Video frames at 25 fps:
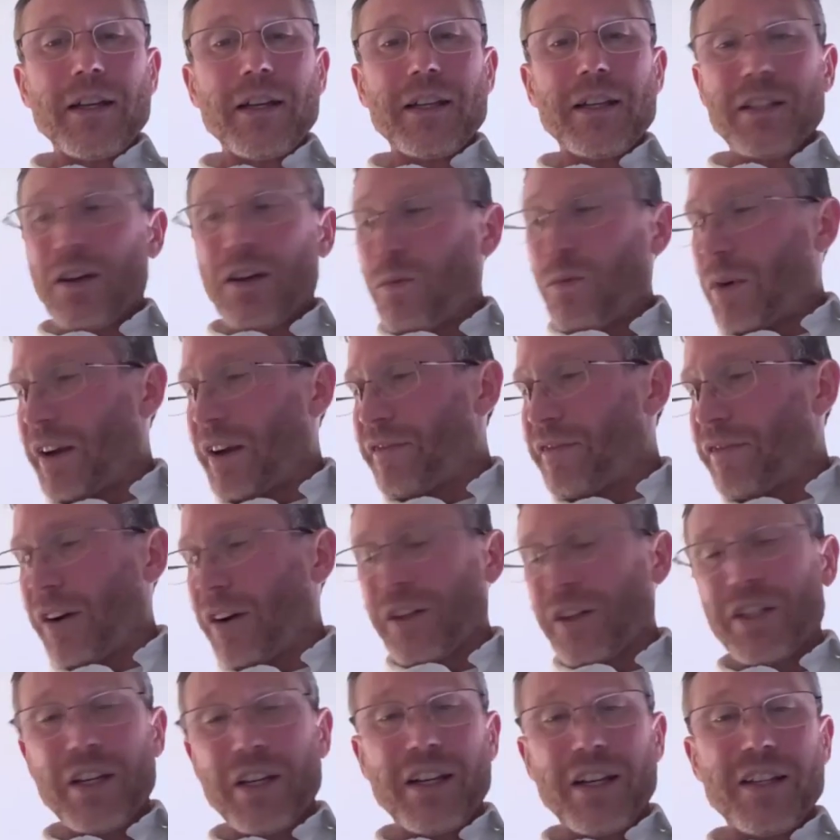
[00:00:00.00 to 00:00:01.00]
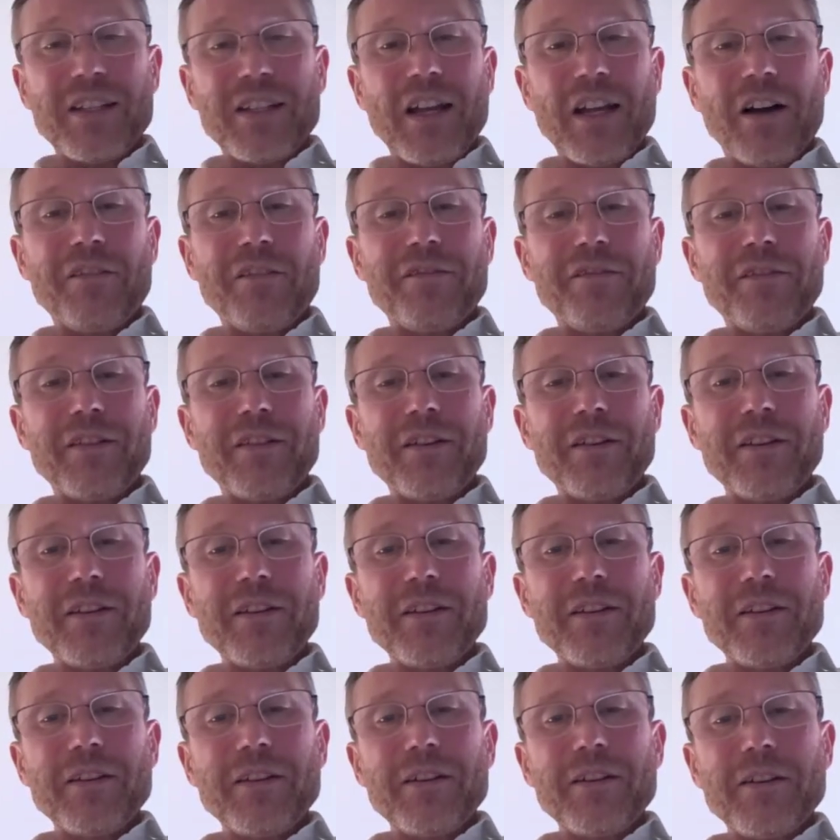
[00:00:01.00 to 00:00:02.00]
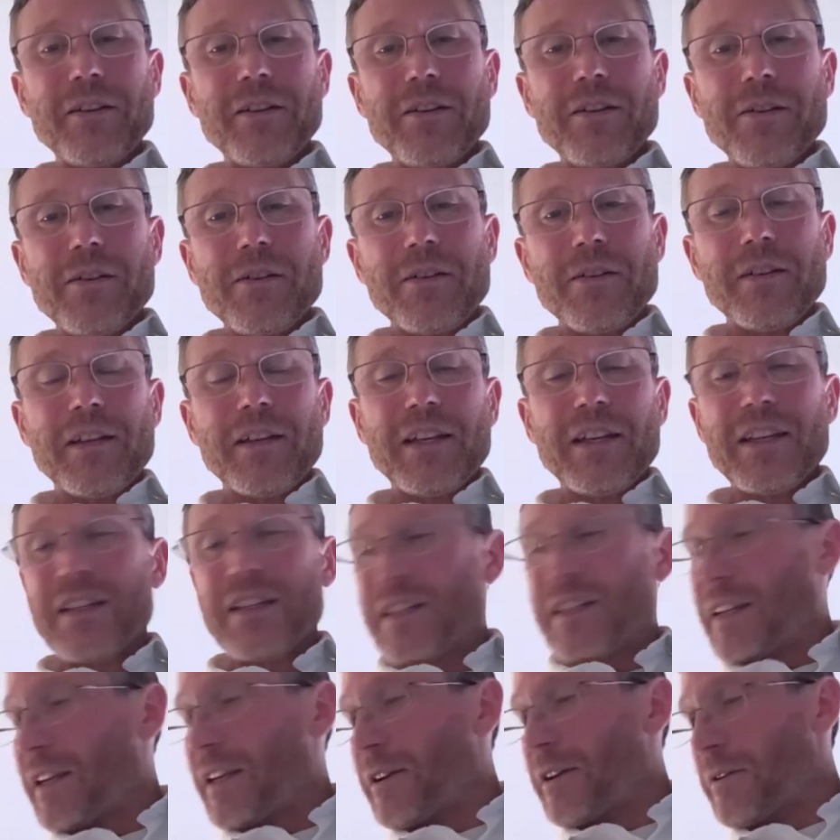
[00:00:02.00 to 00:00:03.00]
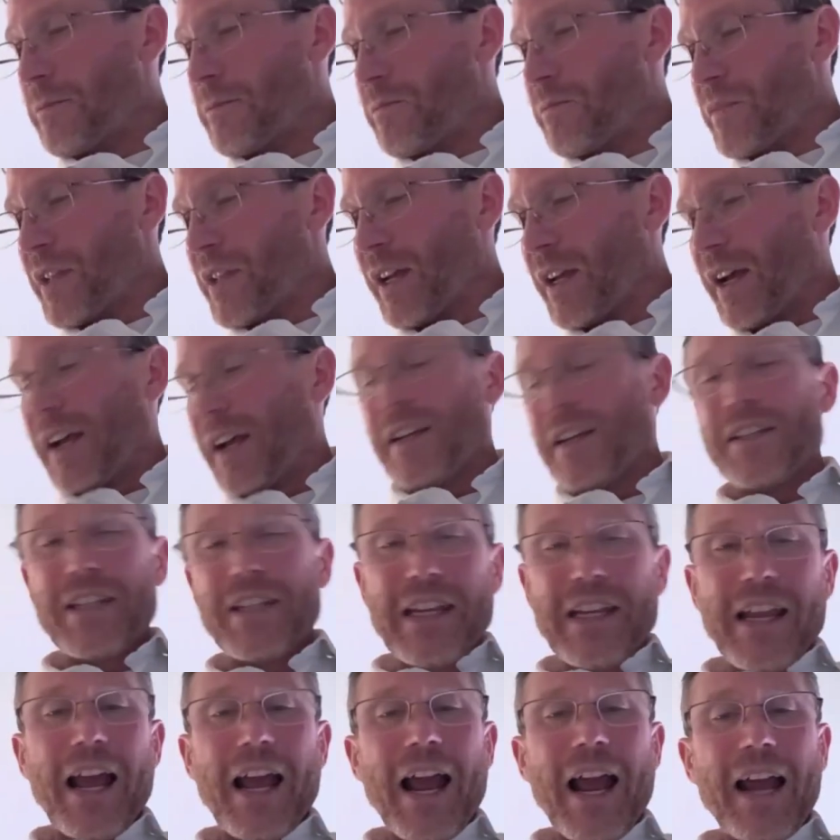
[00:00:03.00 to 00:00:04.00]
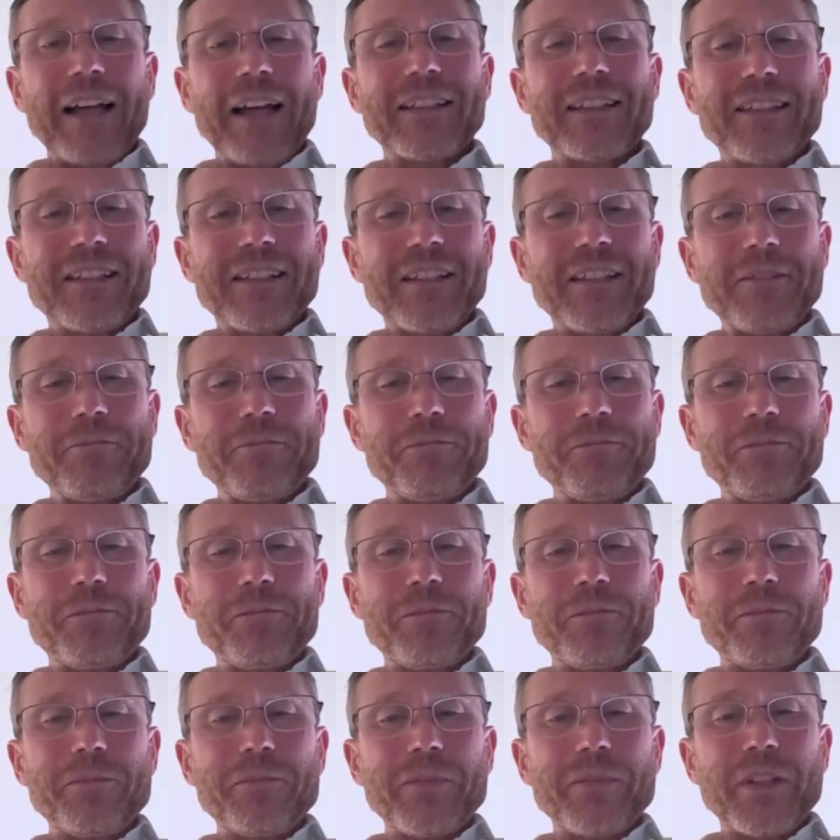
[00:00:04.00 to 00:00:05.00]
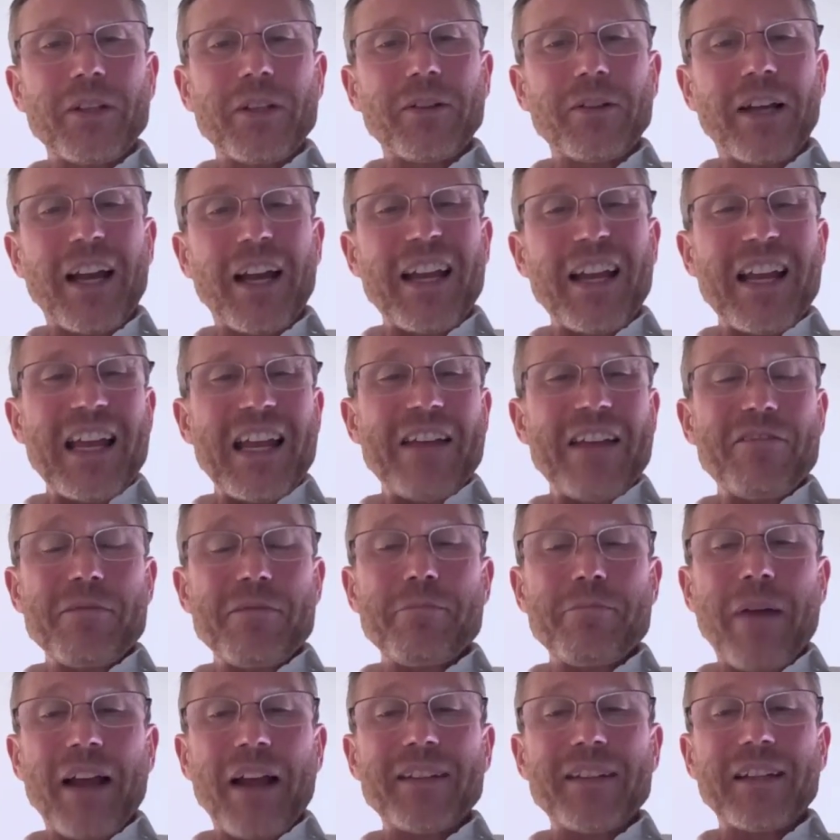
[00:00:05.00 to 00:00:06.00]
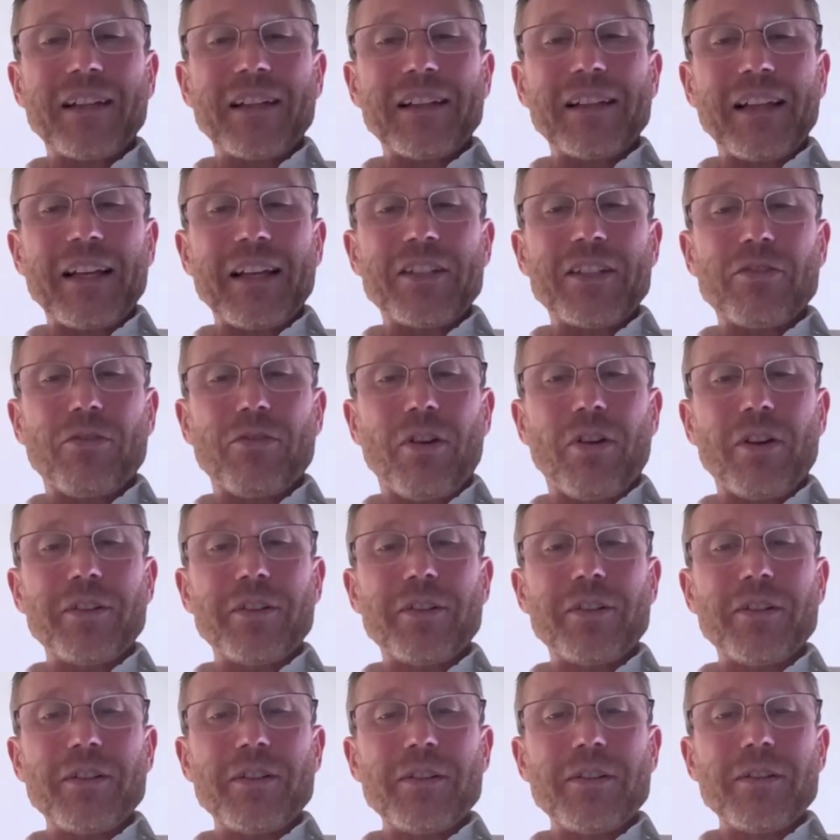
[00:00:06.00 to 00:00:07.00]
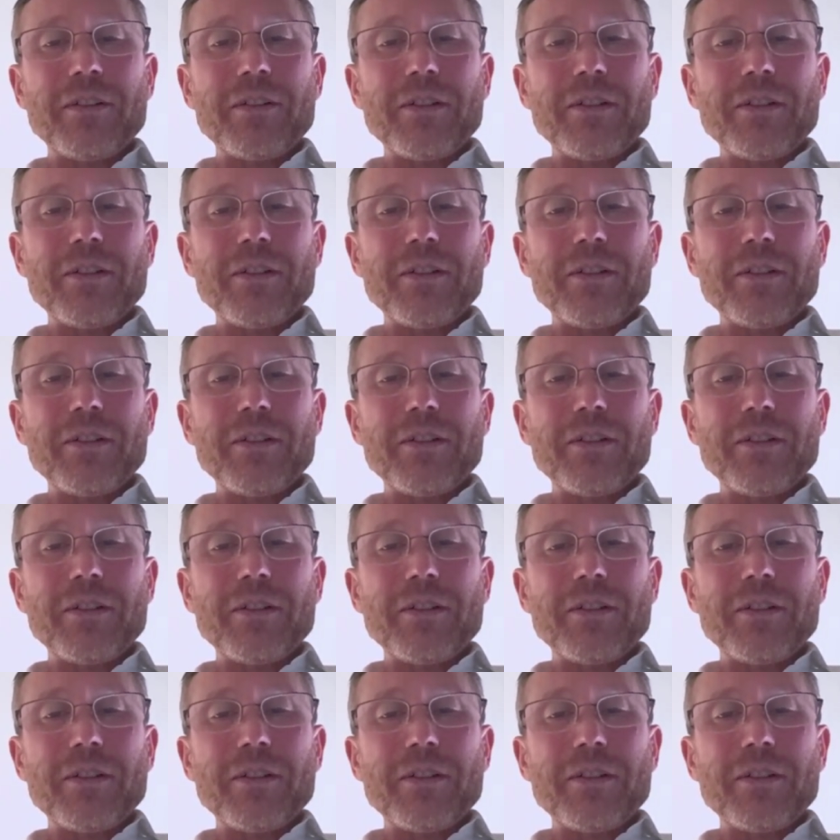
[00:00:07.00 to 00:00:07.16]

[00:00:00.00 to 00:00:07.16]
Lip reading: Here's our wave function itself. Here's dx. Okay, even better later on.